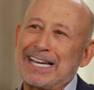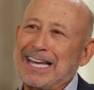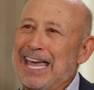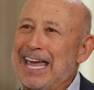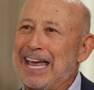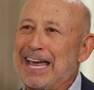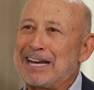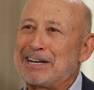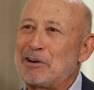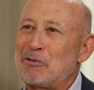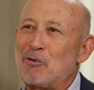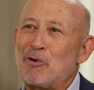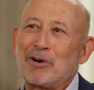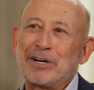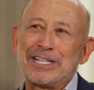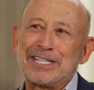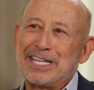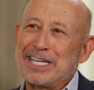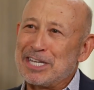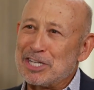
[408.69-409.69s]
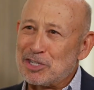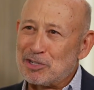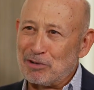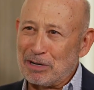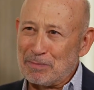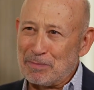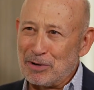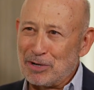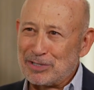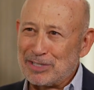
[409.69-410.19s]
the can and already in the
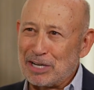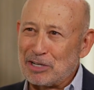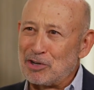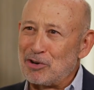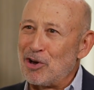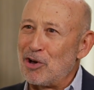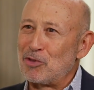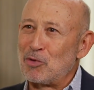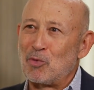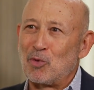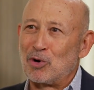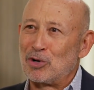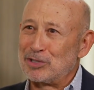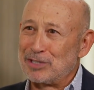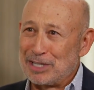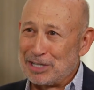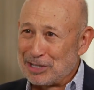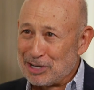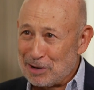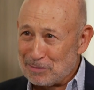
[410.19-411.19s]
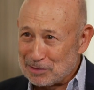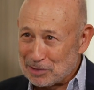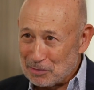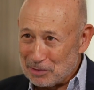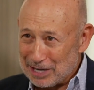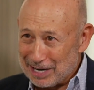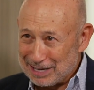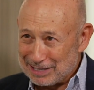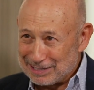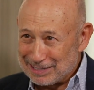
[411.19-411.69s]
history books, and you know the world didn't come
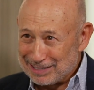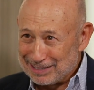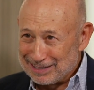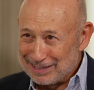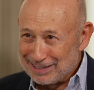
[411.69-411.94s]
to an end.